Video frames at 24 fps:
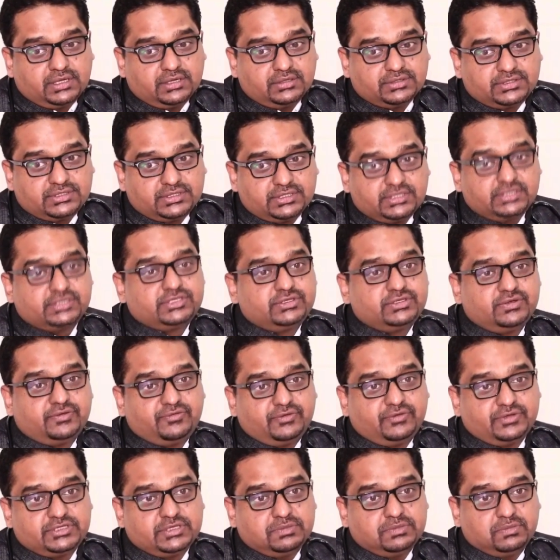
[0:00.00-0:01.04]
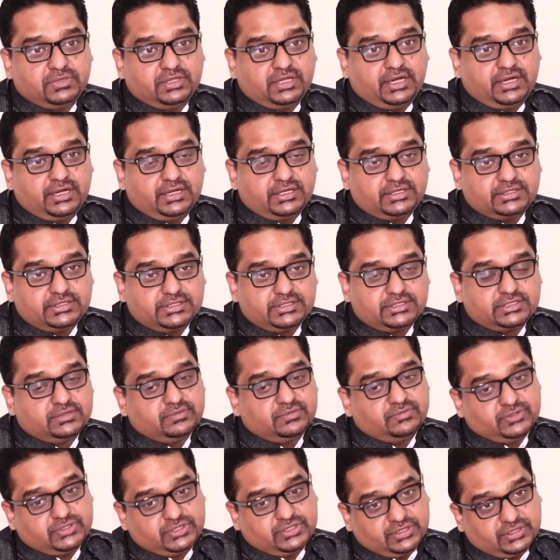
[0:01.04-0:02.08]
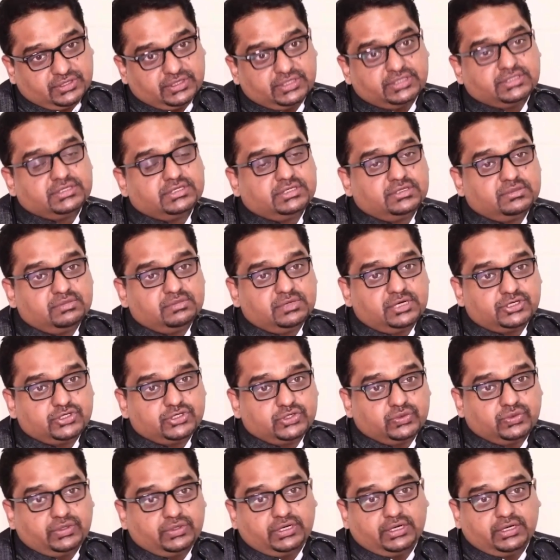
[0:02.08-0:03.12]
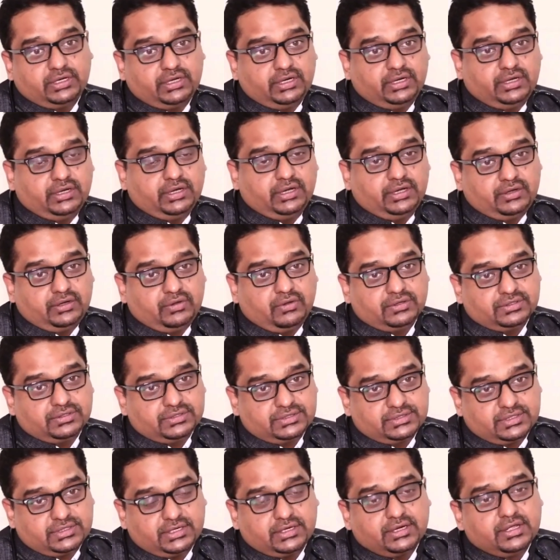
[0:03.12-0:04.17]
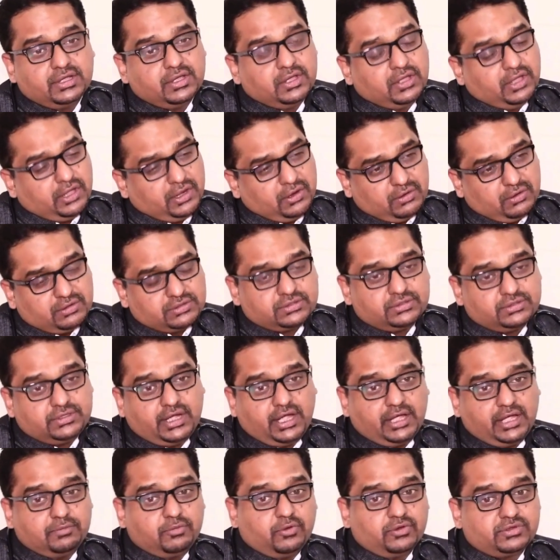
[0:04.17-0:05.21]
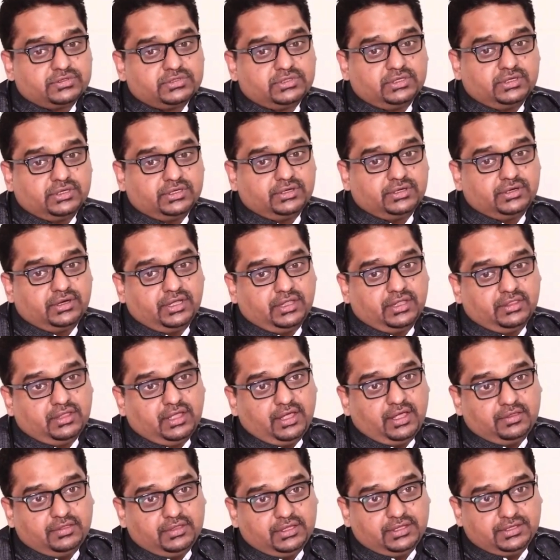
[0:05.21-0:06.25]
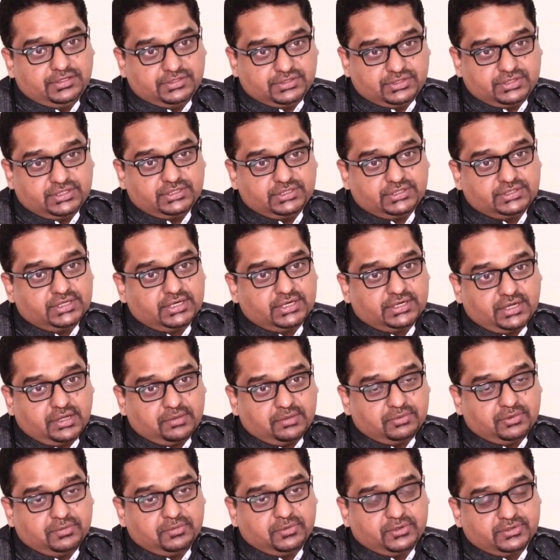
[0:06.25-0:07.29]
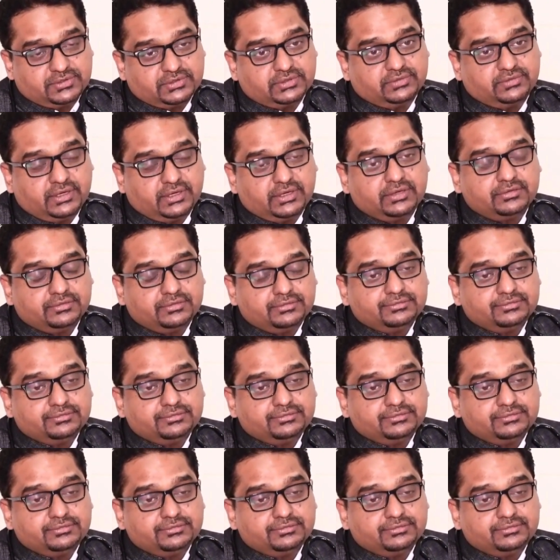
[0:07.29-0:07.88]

surge of a sympathetic system which increases the blood sugar, and it causes that, and also the hypoxia and the injuries that happen because of that.